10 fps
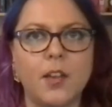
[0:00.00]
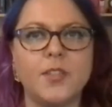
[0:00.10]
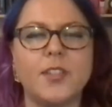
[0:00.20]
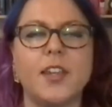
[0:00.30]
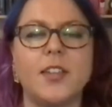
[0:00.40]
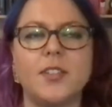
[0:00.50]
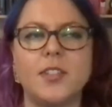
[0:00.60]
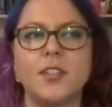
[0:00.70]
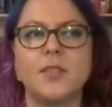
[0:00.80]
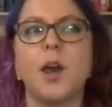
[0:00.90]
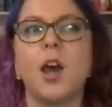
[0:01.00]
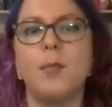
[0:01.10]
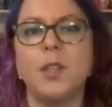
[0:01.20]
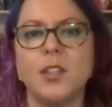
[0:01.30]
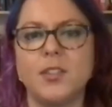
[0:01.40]
It's like a 6-part
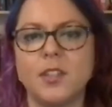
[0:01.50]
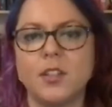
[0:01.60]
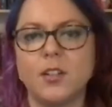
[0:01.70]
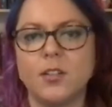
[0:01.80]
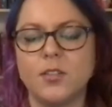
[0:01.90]
miniseries.